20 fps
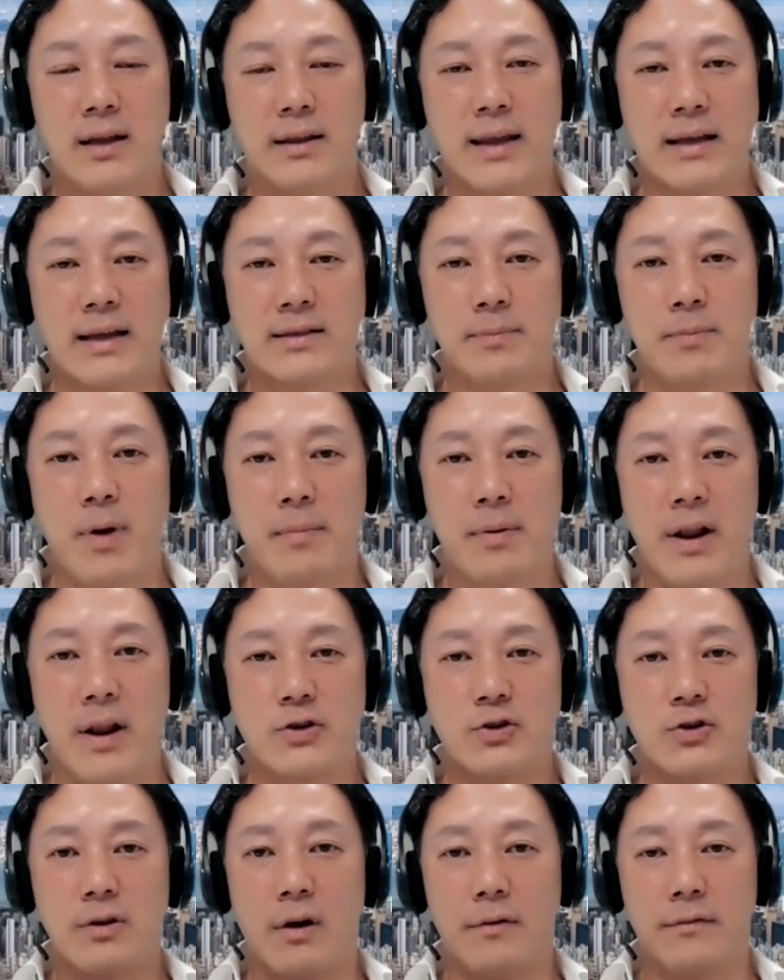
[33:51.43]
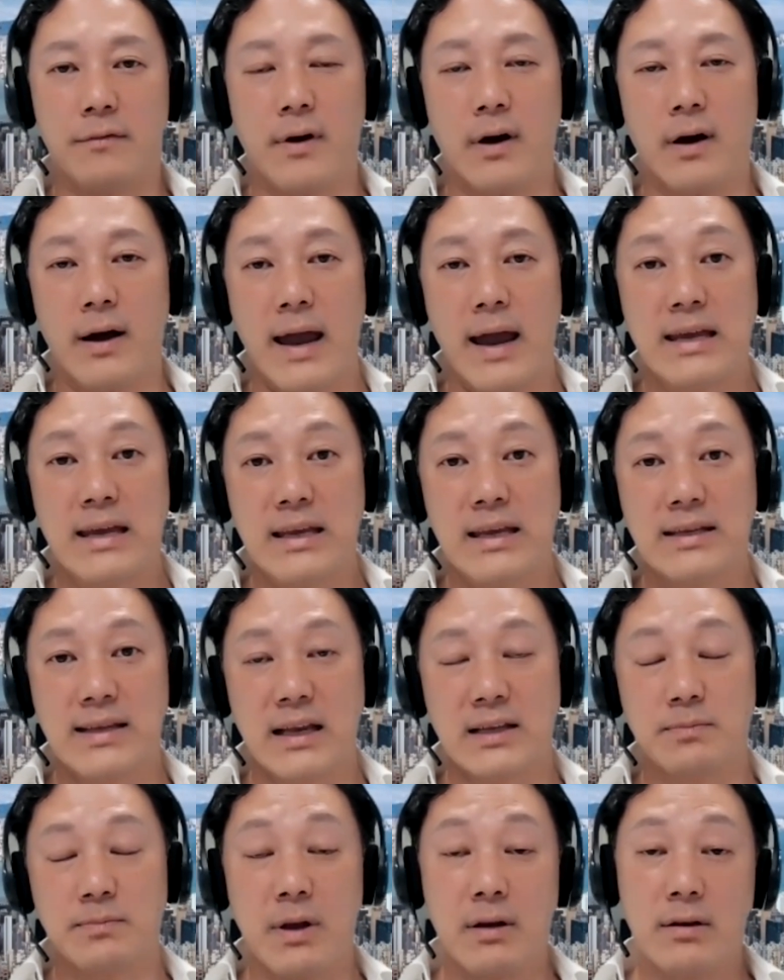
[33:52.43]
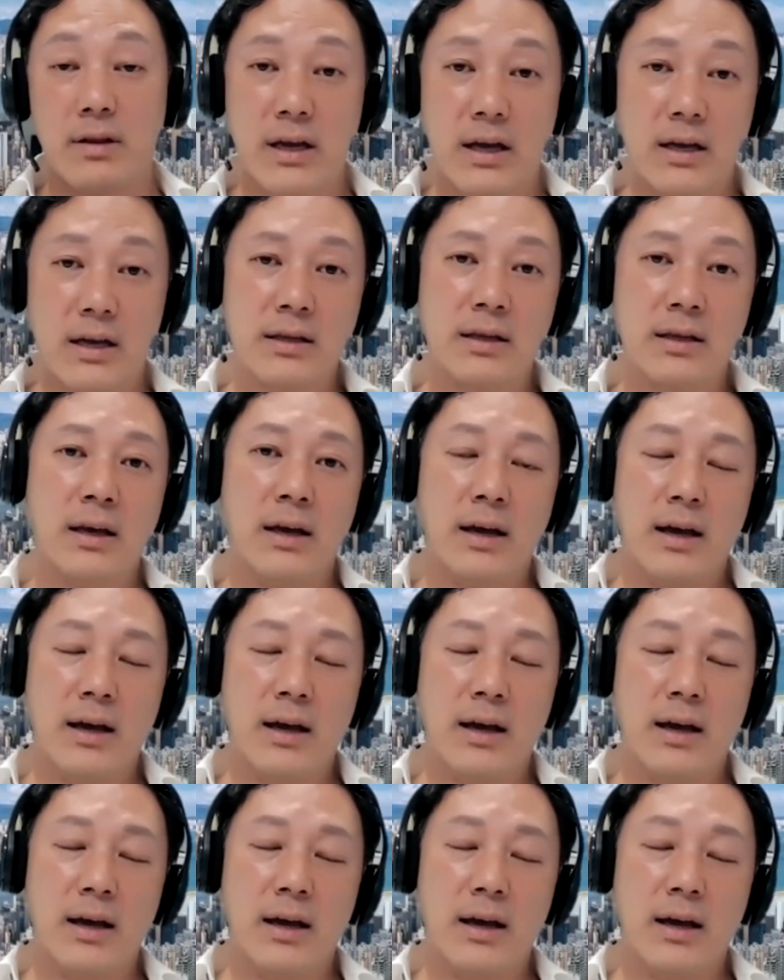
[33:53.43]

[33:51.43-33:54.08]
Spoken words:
There's a population of 86 million